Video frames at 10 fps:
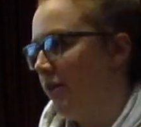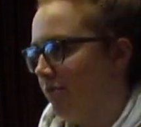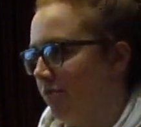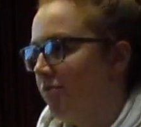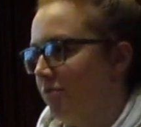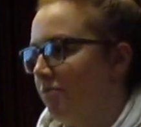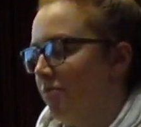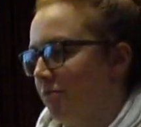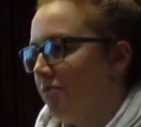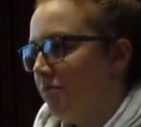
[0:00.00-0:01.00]
thinking they'd
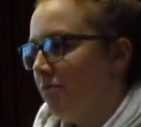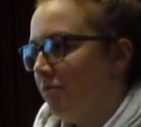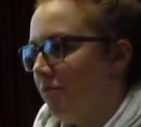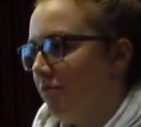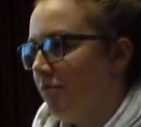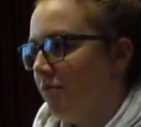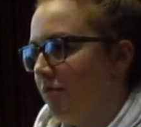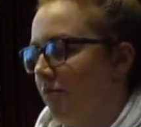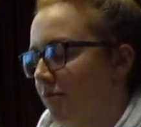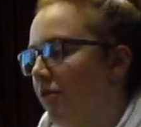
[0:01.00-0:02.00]
be in bed or getting to
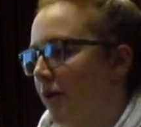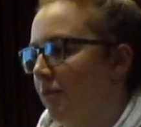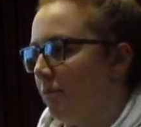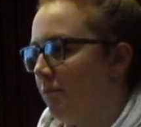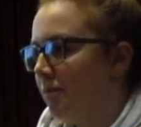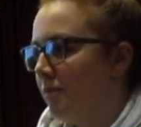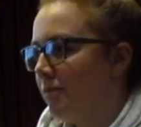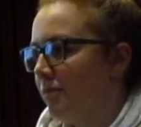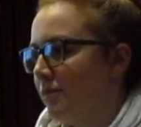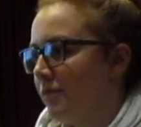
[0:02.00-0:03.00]
bed, but I wouldn't want any noise
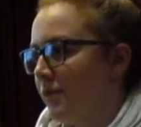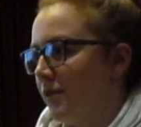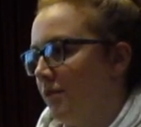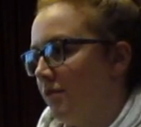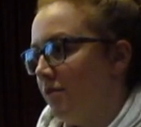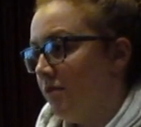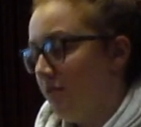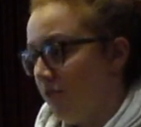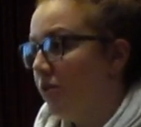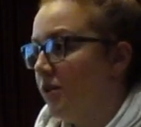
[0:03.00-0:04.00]
at that time of night. I wasn't
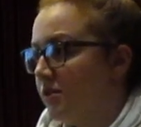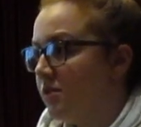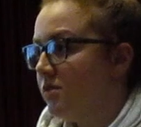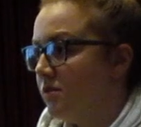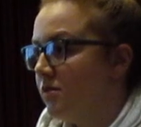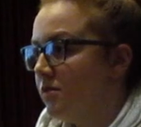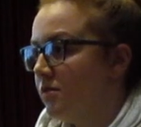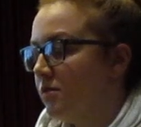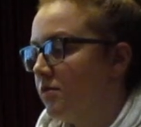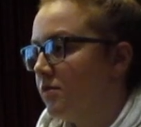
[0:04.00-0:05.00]
gonna go at 9 o'clock
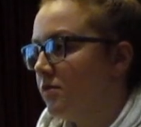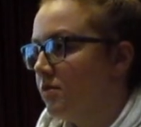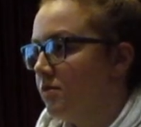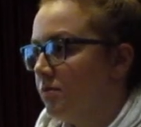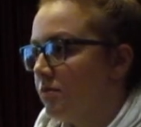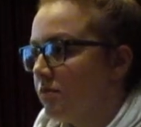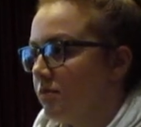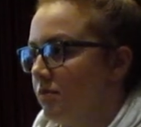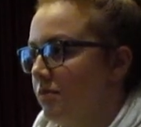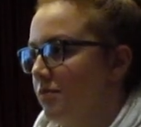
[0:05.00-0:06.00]
because it's kind of hard. You can
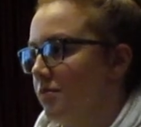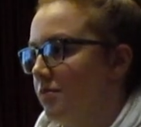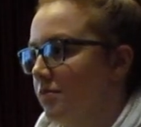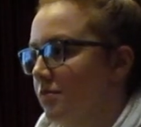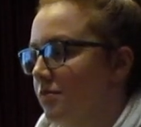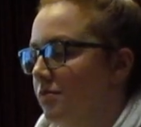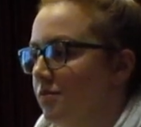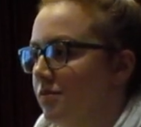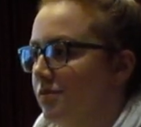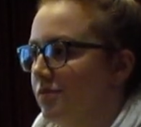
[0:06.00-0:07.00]
go to the Stop
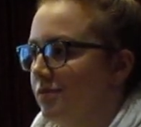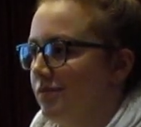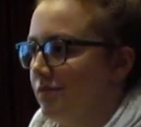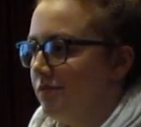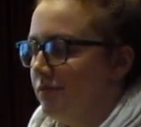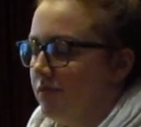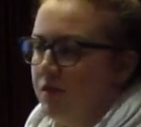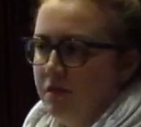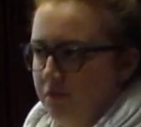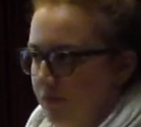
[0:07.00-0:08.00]
and Shop and there might be more
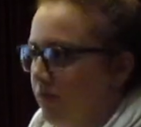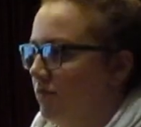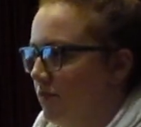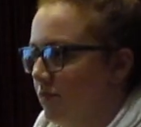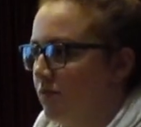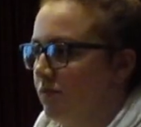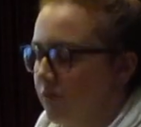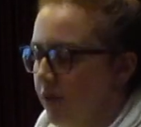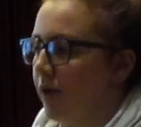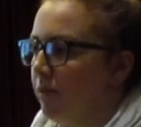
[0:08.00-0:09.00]
noise there at 9, but it's